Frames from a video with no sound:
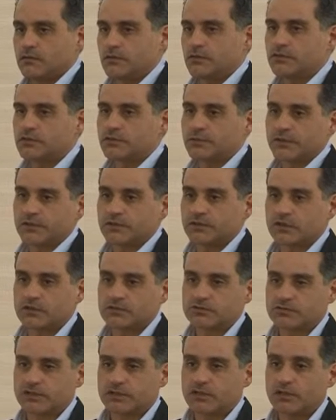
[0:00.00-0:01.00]
European
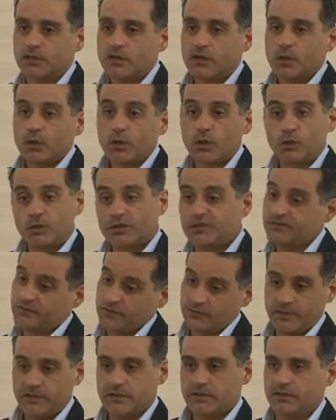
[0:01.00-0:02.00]
country, or
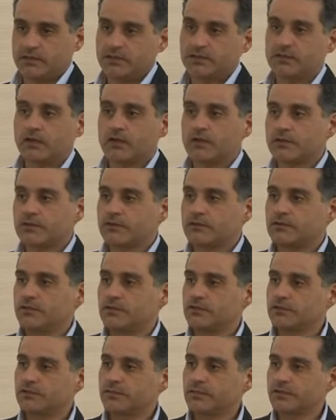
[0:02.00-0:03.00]
even better, in other
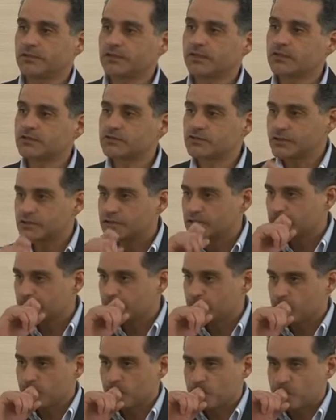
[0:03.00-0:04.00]
European countries.
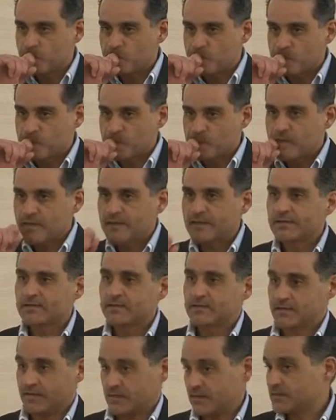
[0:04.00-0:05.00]

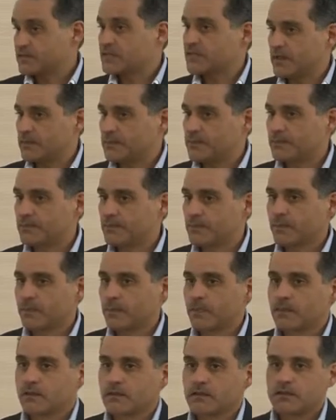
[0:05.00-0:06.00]
Second step.
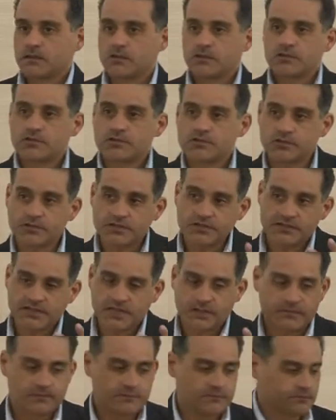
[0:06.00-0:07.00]
Third
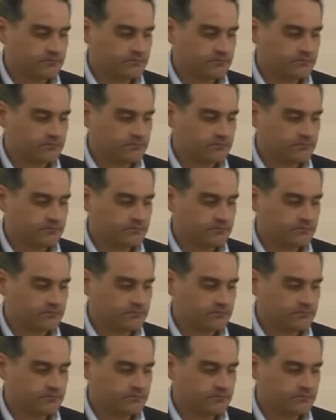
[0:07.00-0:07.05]
step.